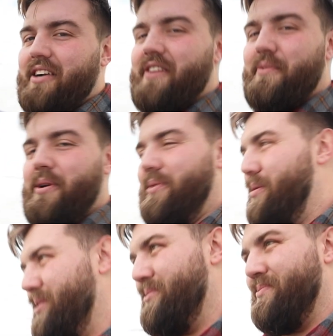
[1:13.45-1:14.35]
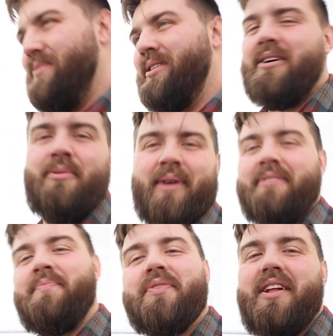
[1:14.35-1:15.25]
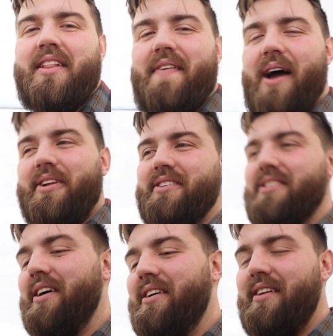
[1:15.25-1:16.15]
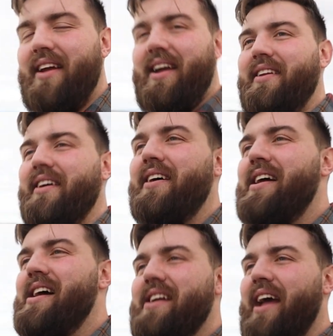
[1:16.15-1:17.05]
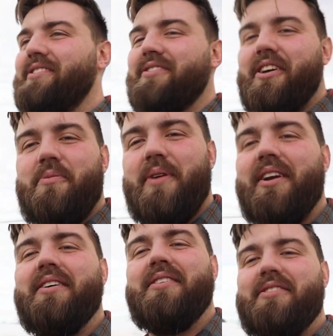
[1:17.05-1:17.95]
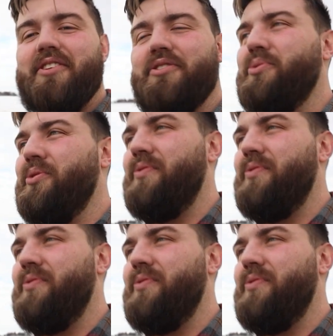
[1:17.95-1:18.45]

drive a BMW, but love Audis. And yeah, this is gonna be such a cool